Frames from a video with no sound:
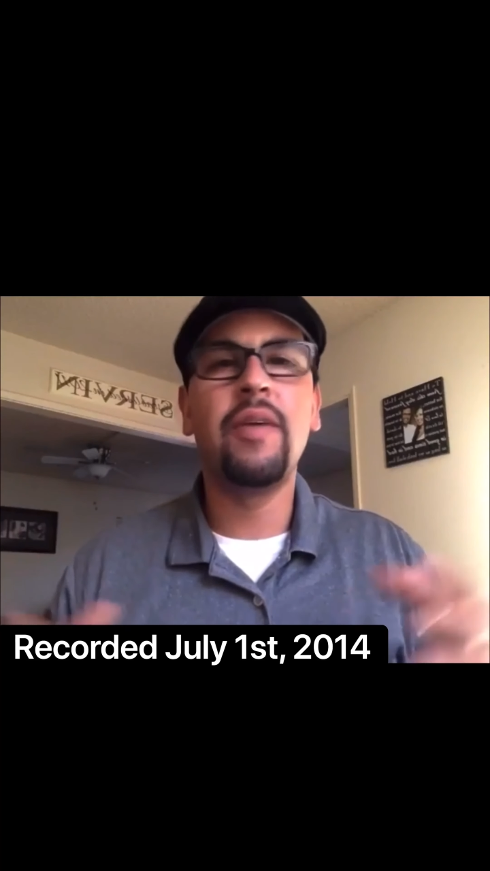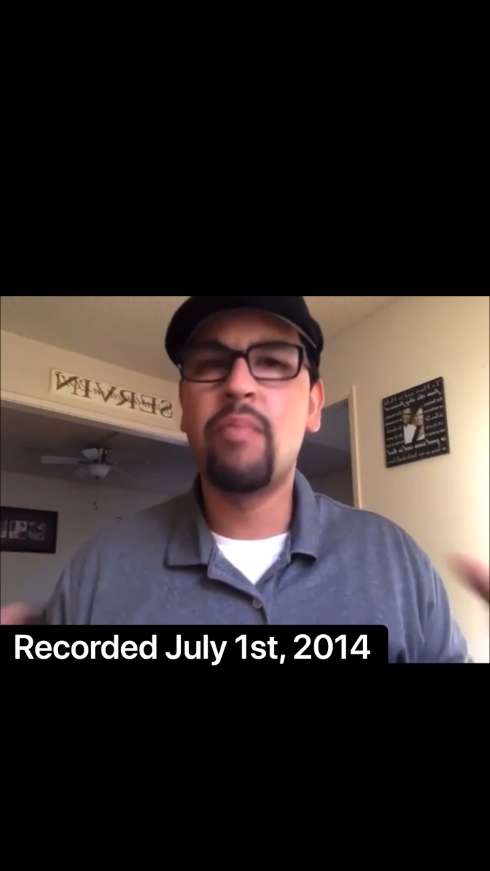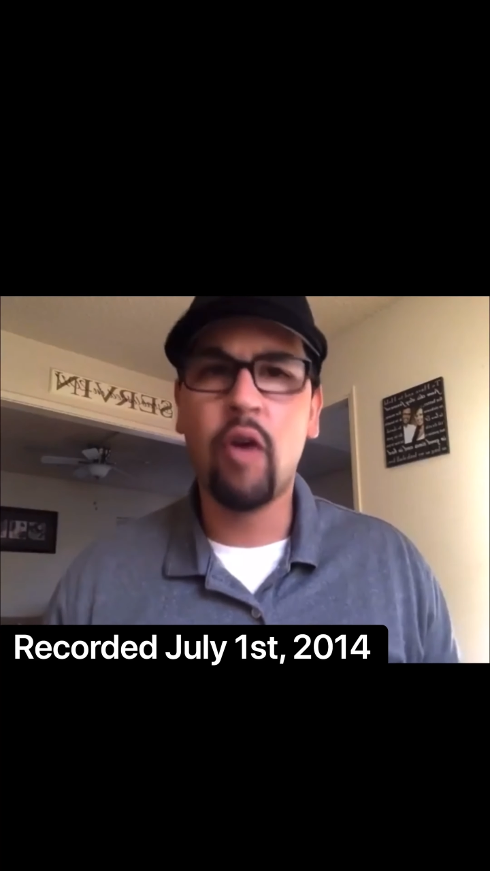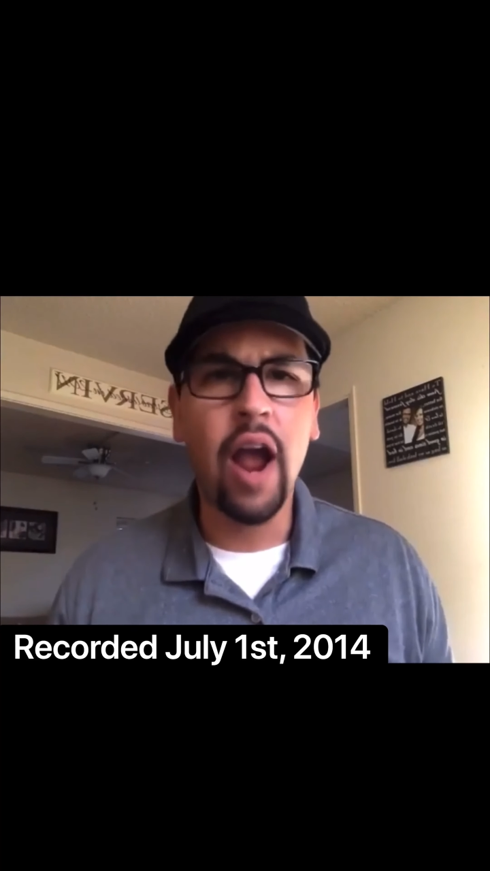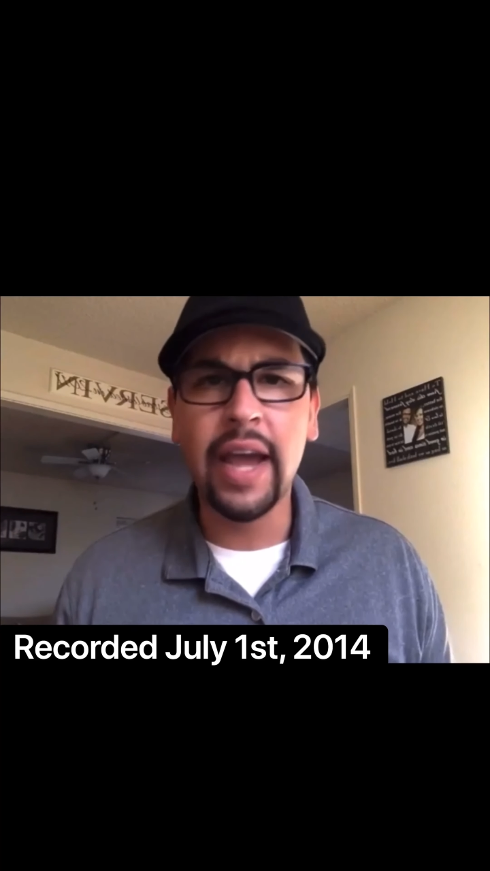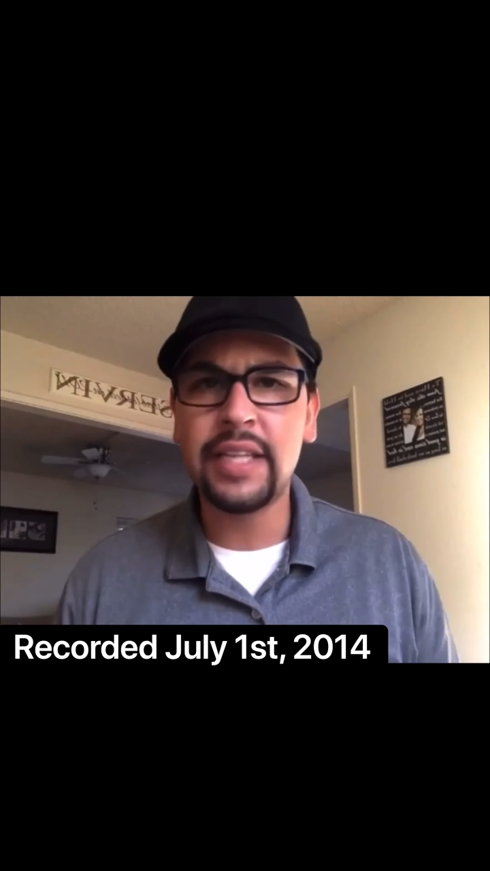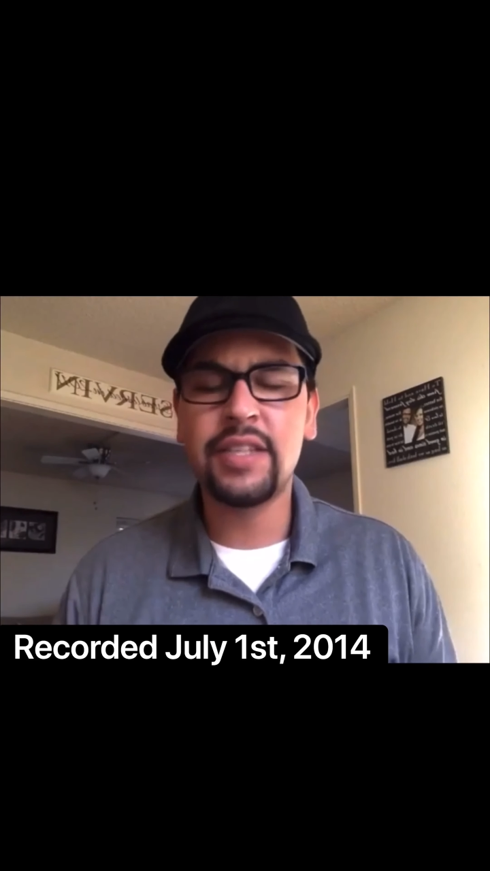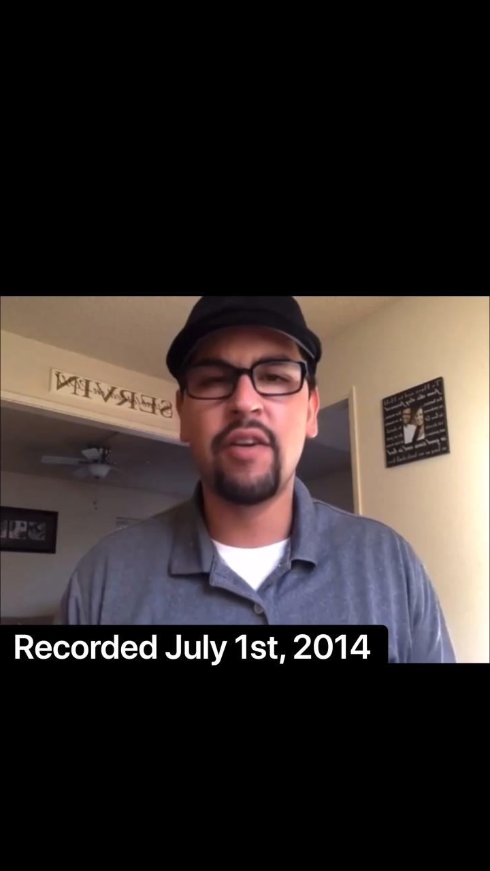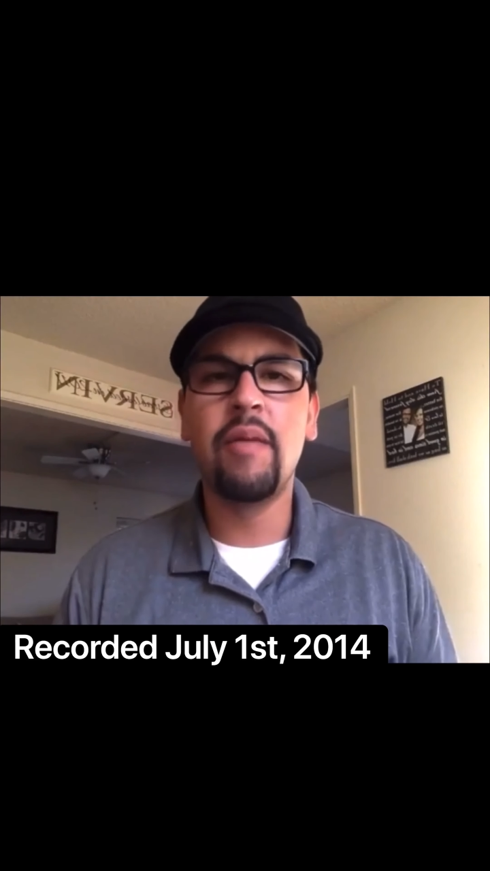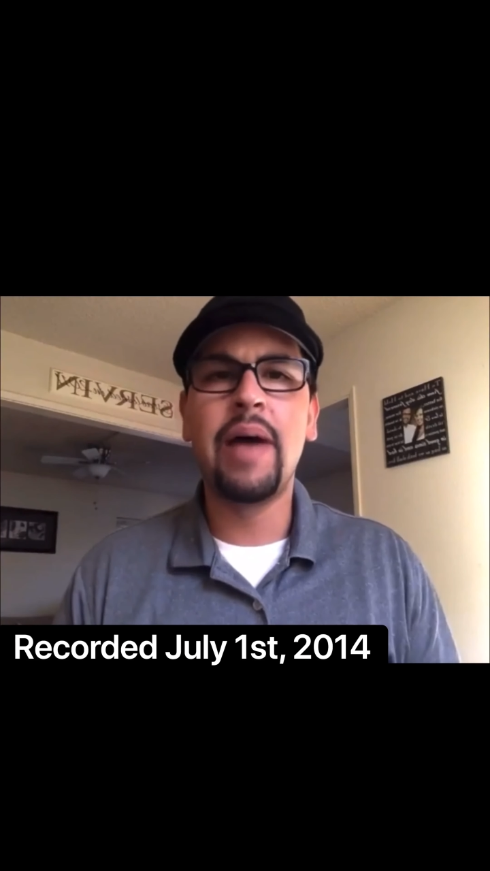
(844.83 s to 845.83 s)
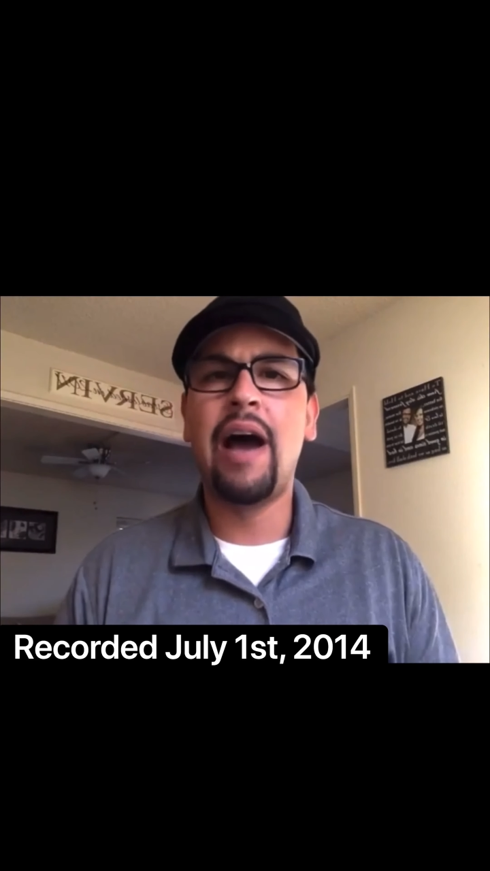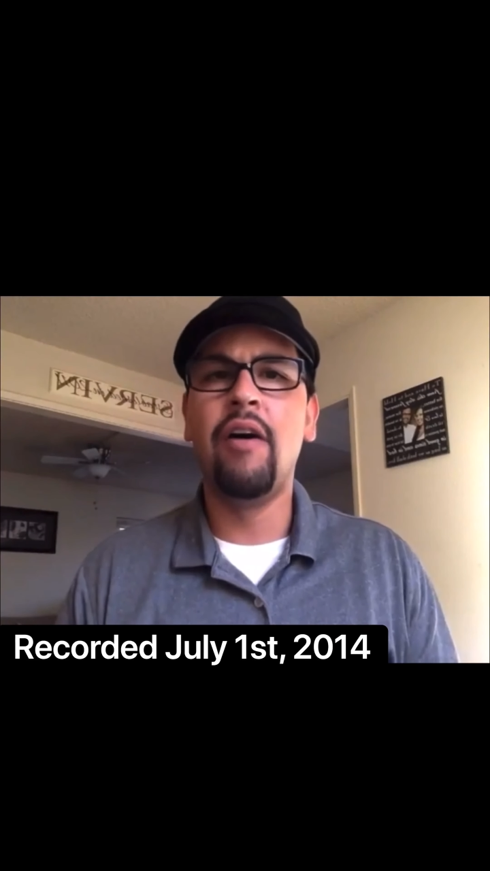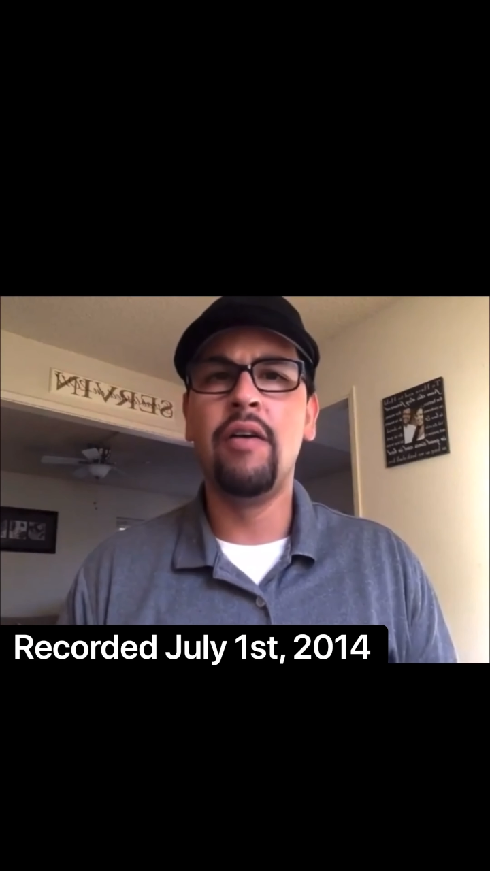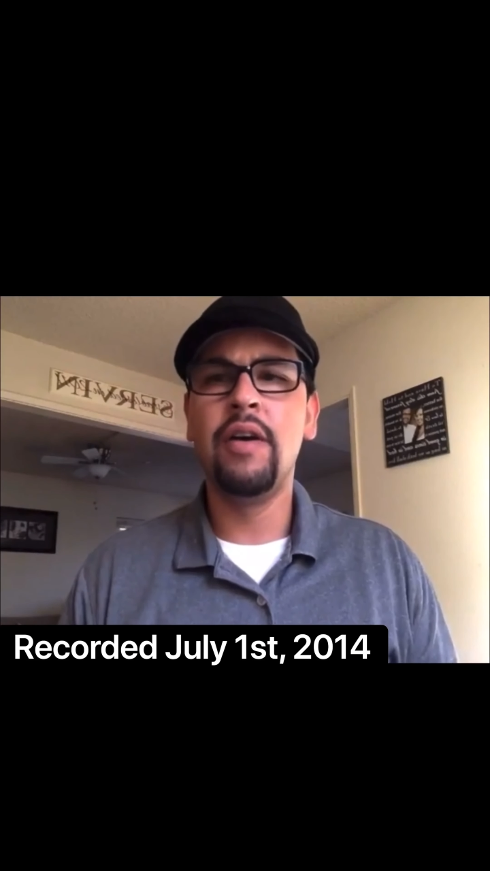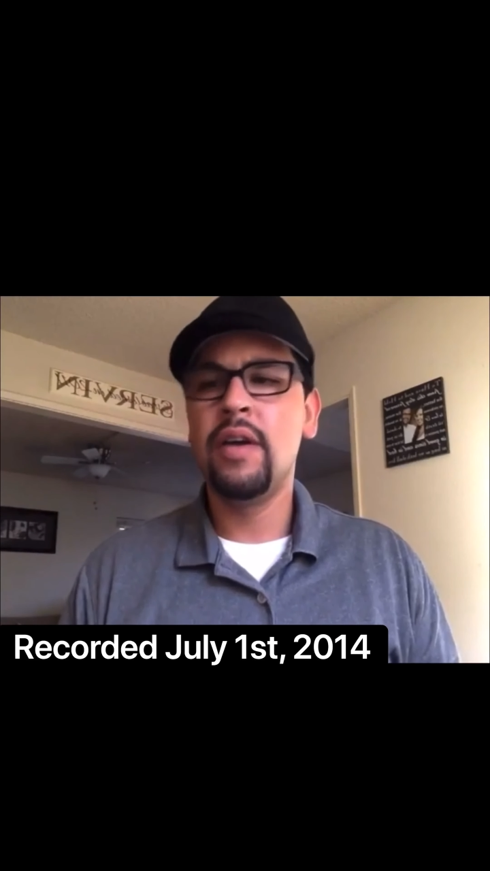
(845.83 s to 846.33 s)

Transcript: price or about,